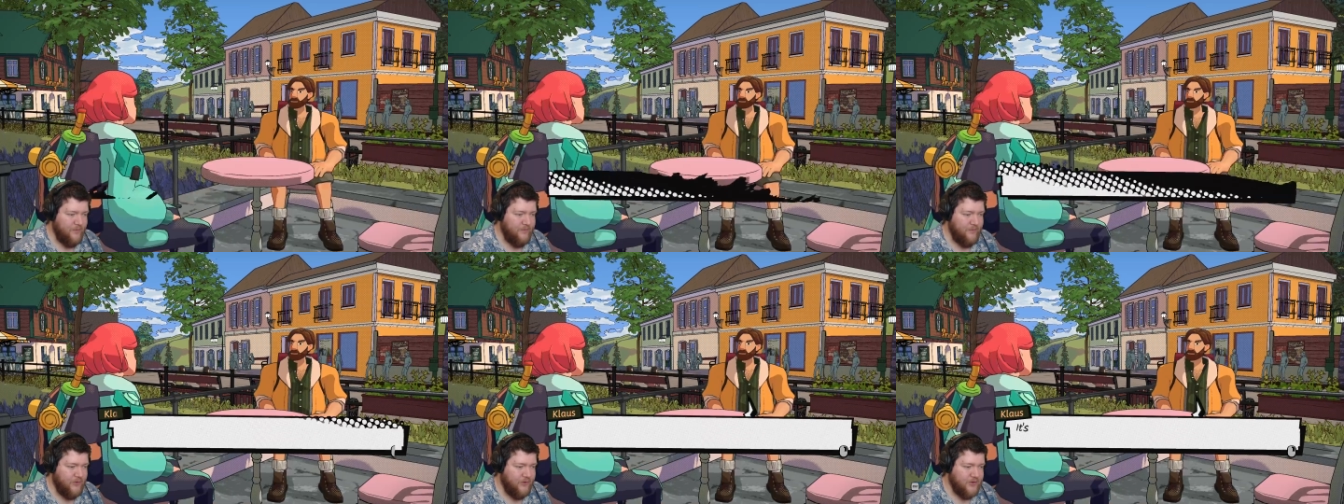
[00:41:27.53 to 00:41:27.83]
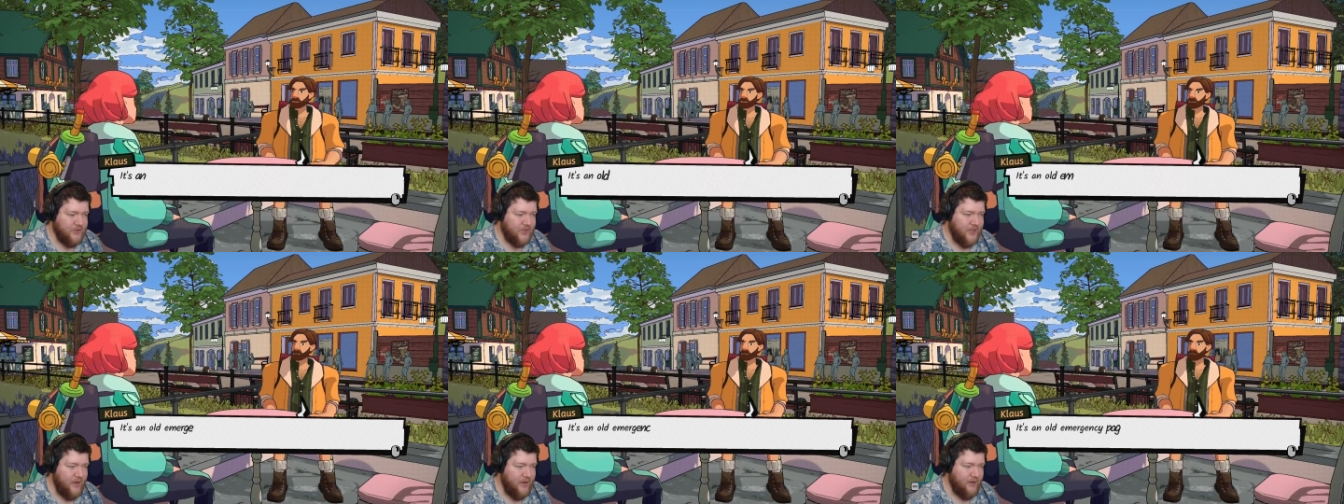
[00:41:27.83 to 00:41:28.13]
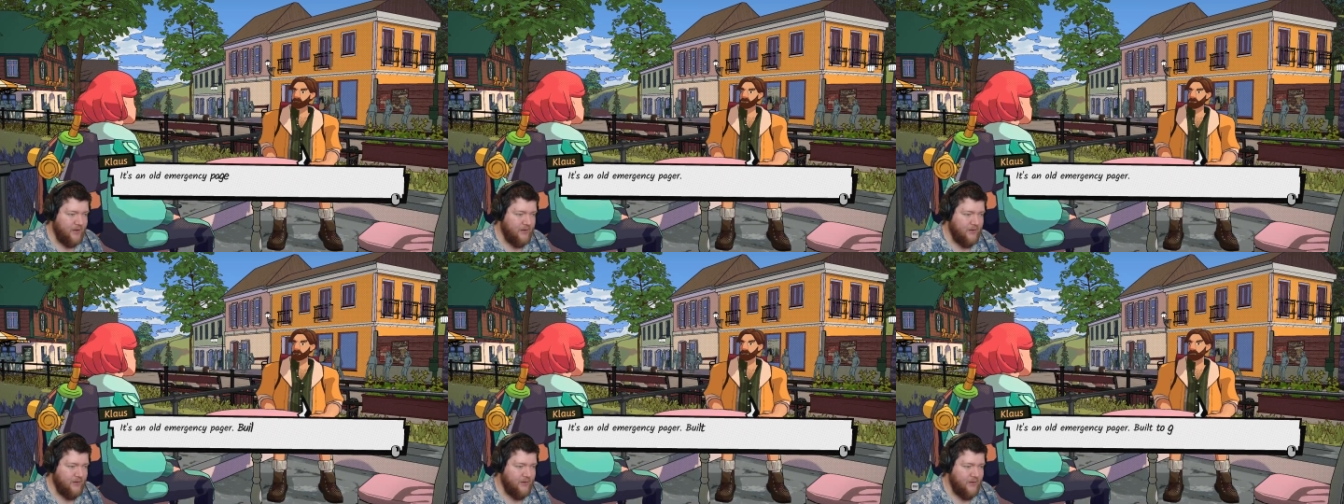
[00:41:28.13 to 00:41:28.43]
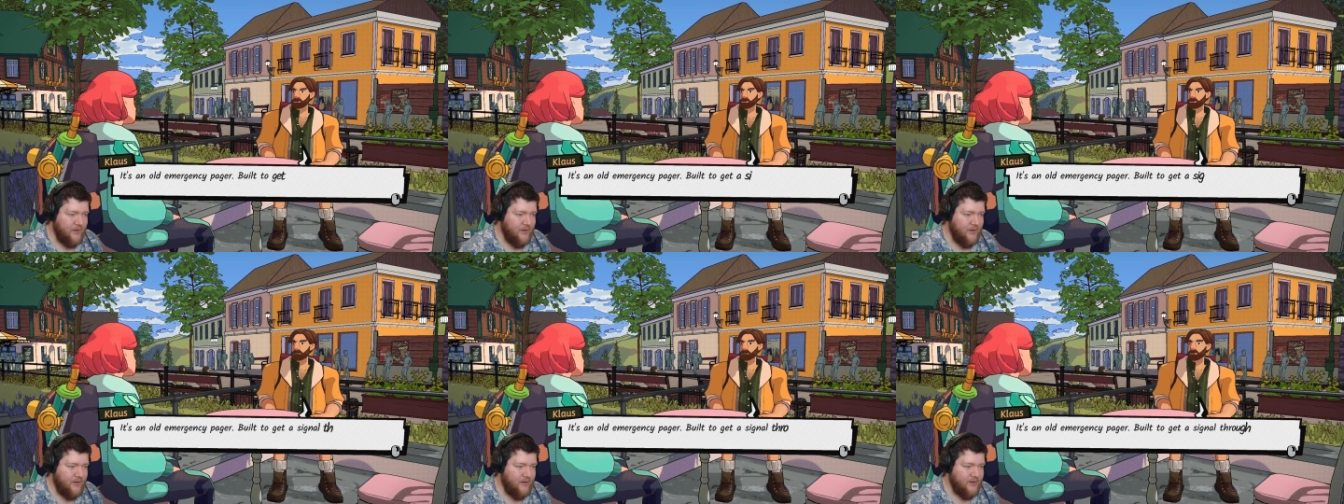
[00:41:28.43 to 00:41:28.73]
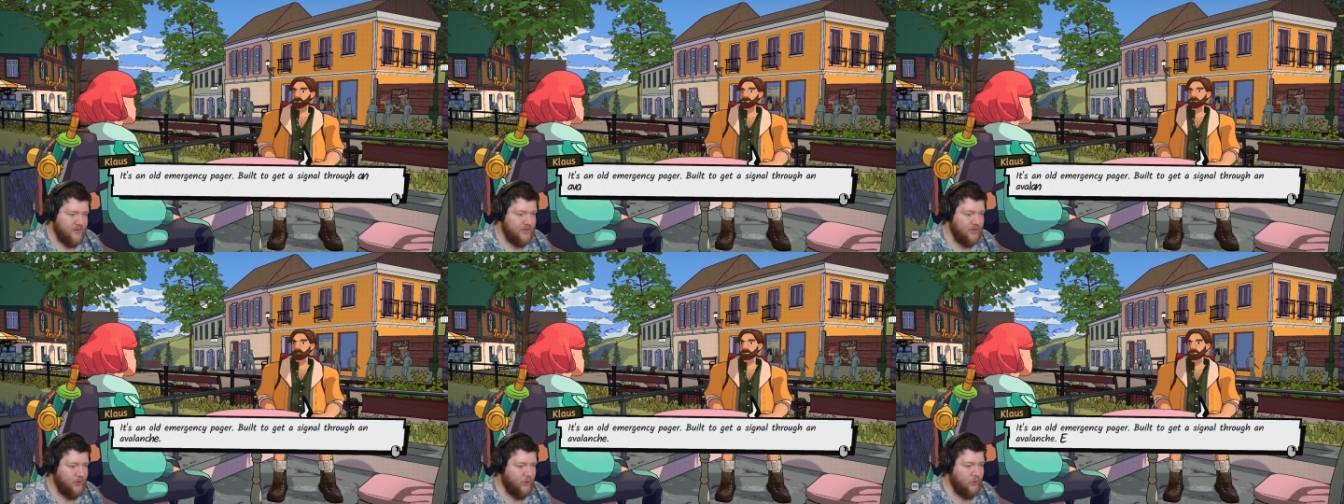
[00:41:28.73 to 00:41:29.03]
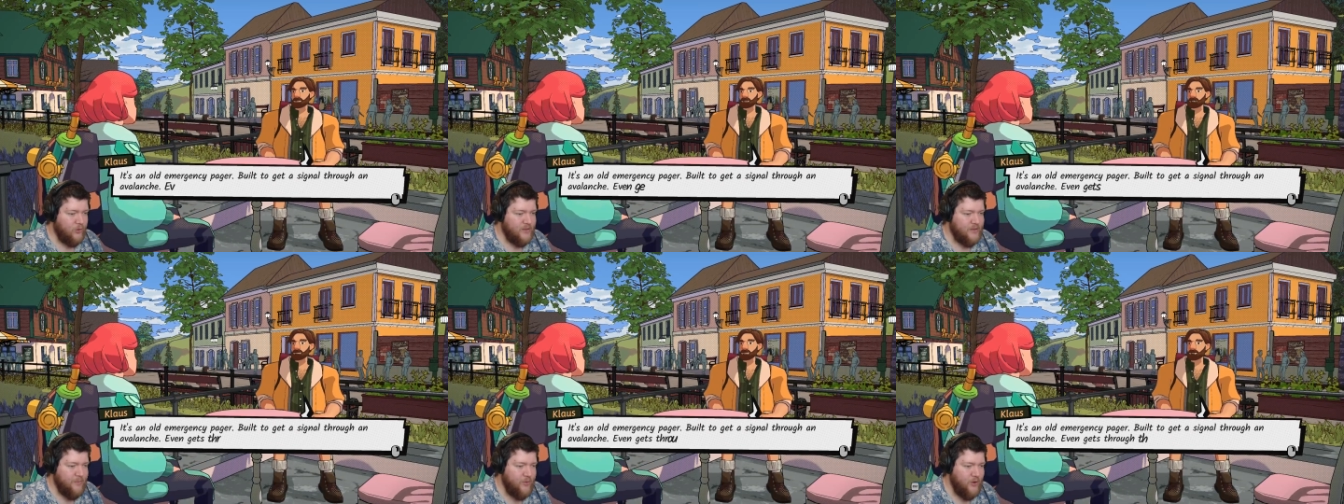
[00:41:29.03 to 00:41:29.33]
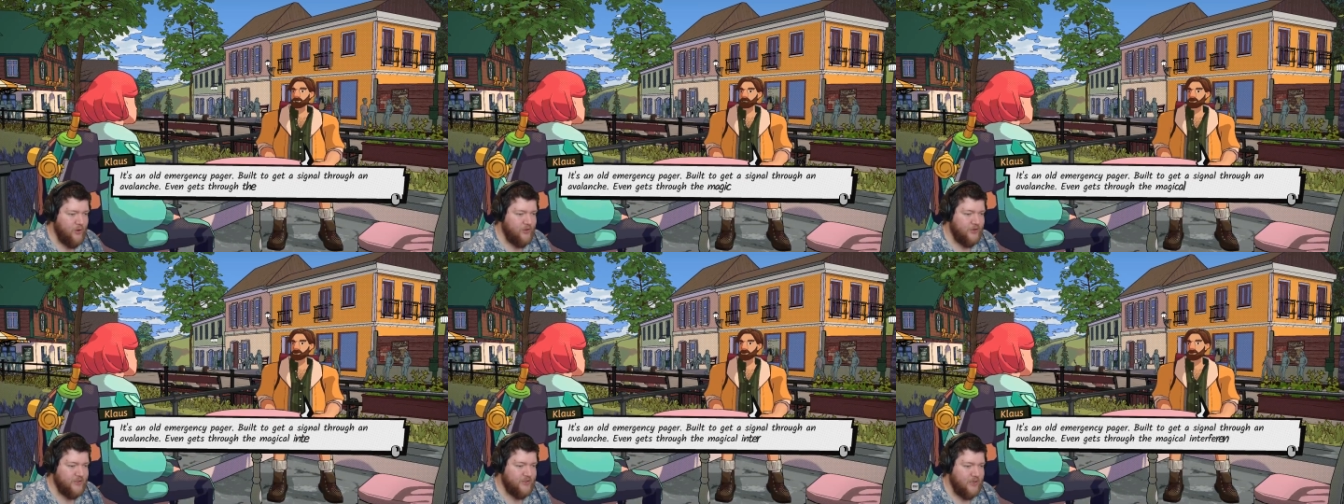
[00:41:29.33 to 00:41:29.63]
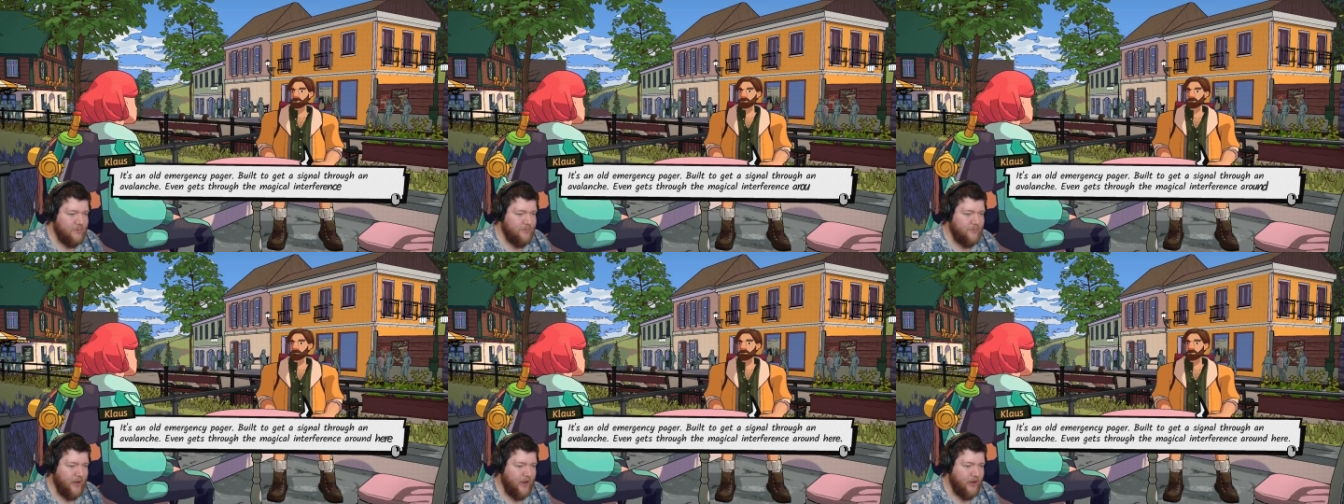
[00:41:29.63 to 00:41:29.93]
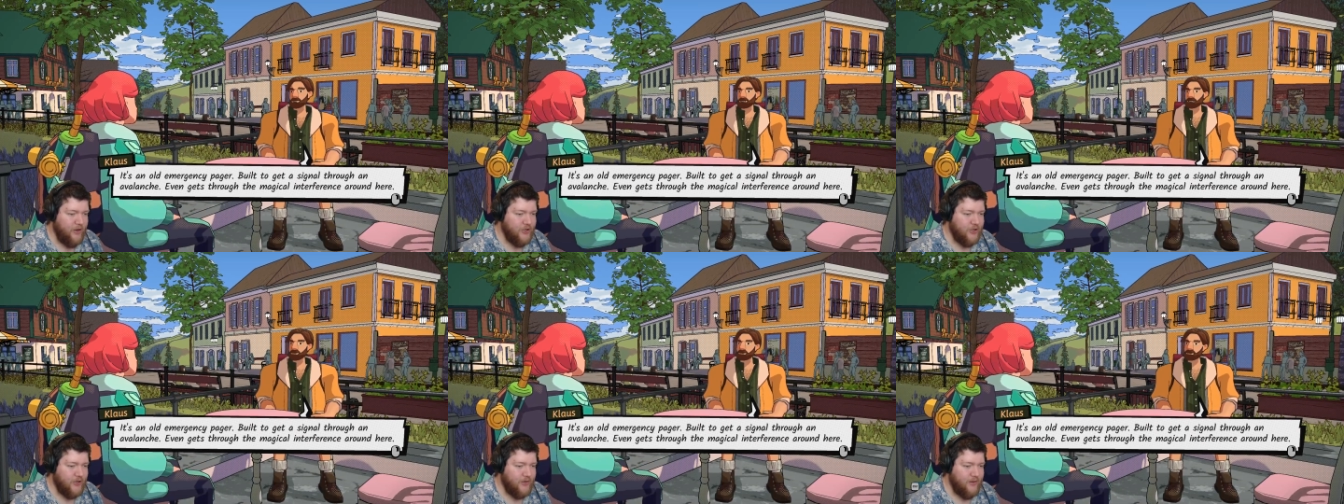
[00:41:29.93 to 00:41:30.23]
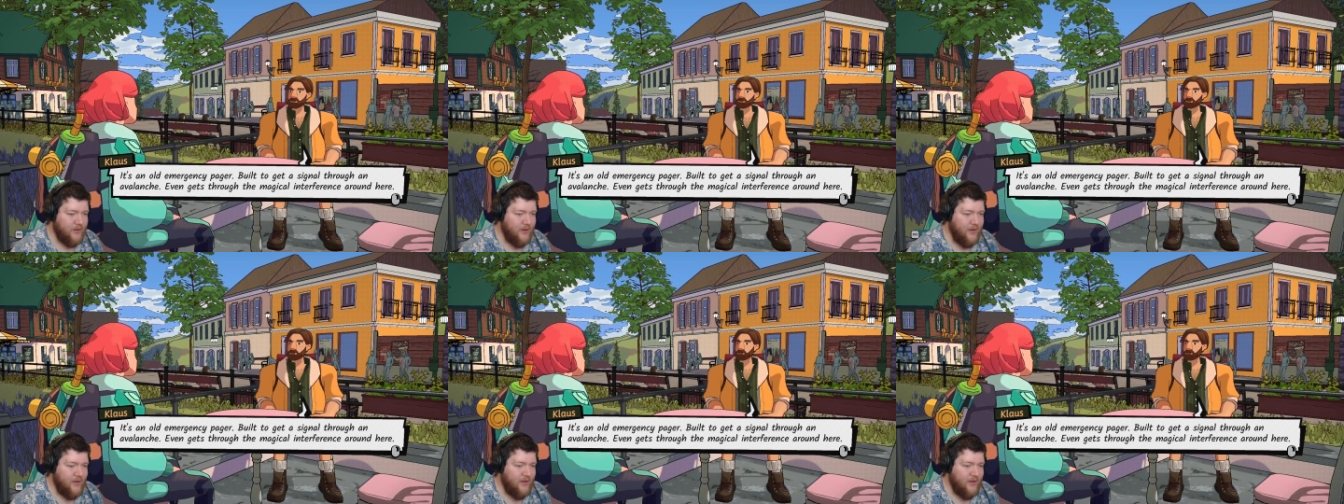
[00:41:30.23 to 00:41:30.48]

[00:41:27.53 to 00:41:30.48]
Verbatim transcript: if you're staying. It's an old emergency pager.